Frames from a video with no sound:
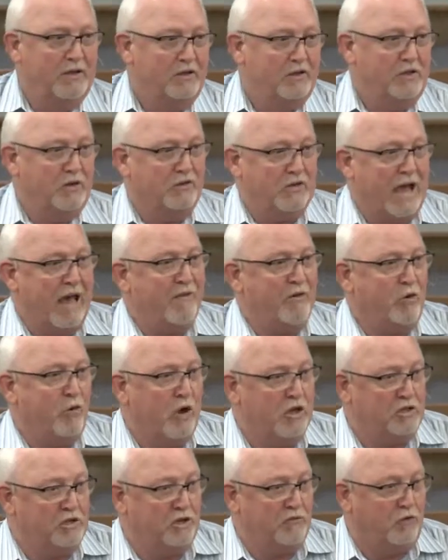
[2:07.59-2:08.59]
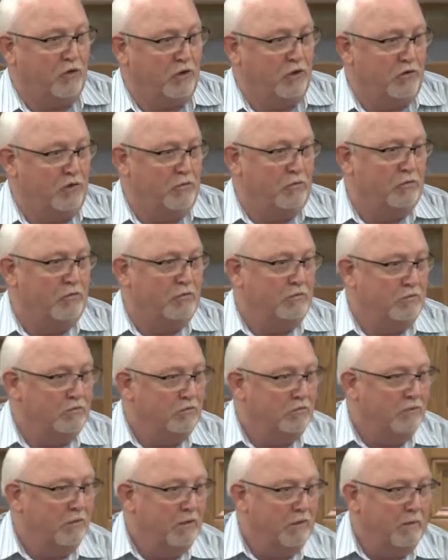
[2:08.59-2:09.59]
She goes, I have a question for you.
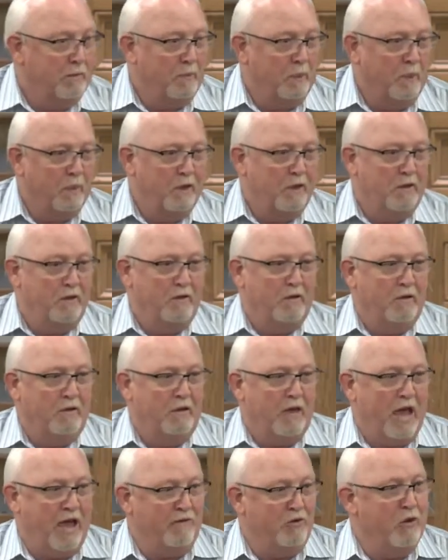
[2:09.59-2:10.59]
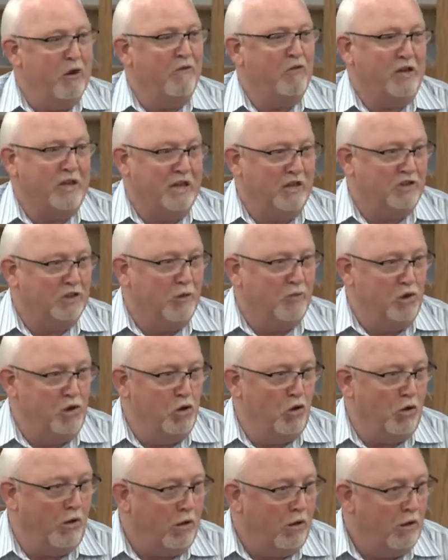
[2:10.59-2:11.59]
Have you ever kissed a
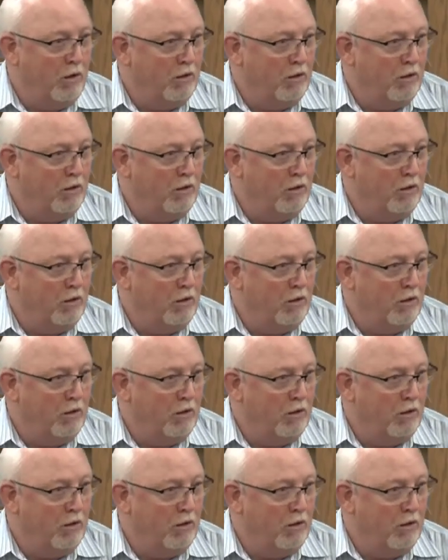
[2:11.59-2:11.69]
mule?